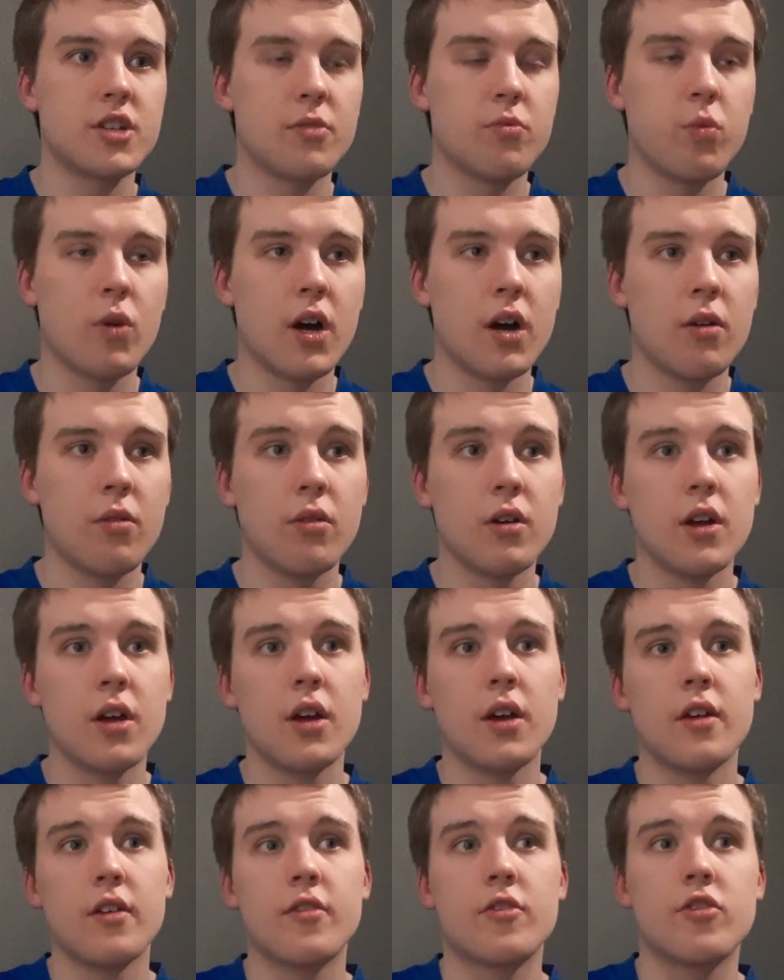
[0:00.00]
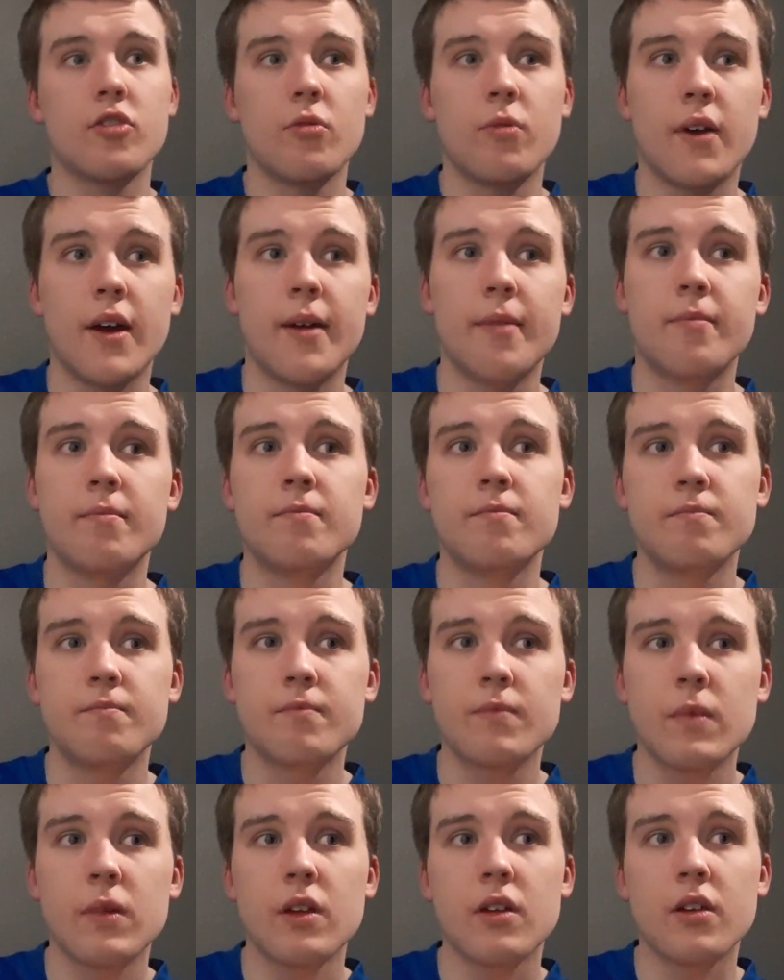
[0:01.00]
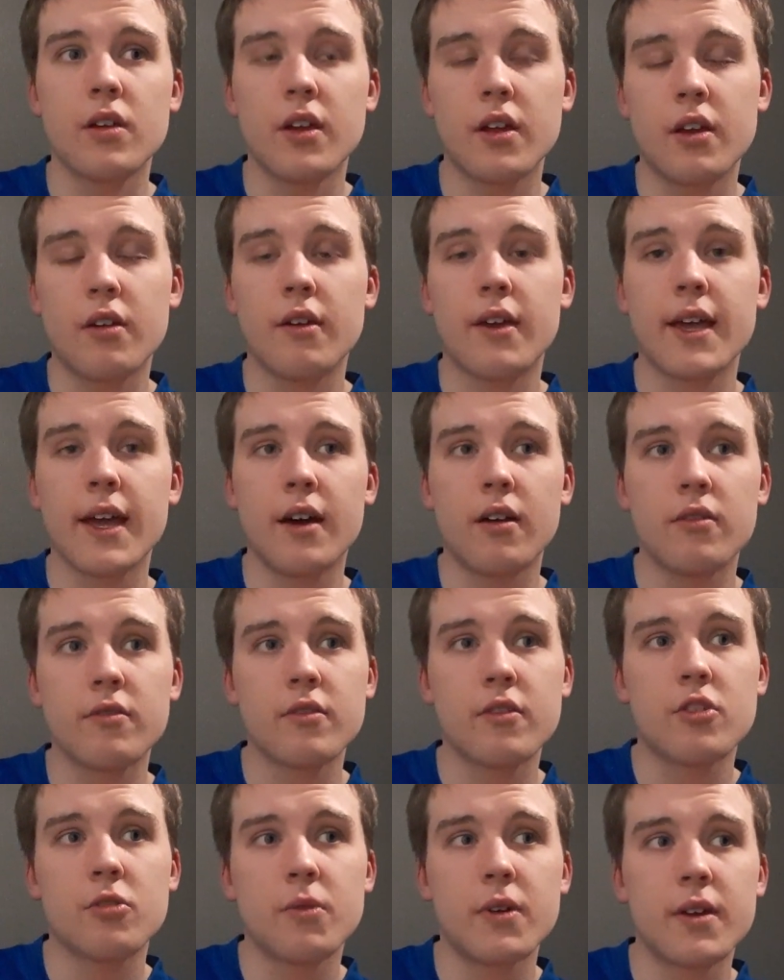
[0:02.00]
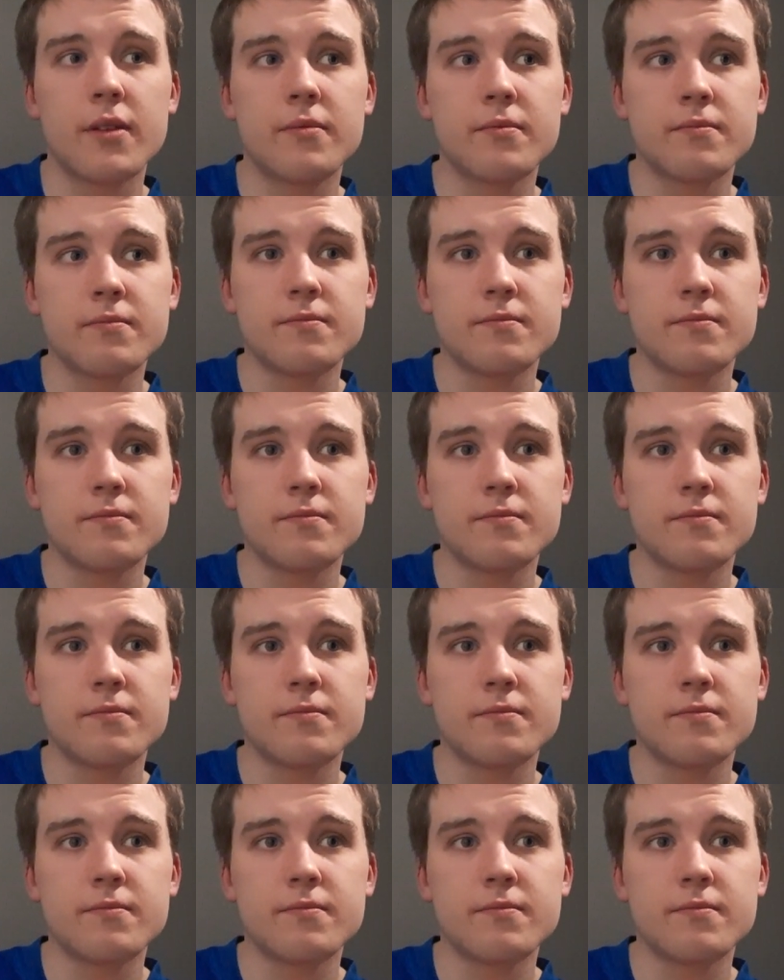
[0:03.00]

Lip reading: did well to get onto it.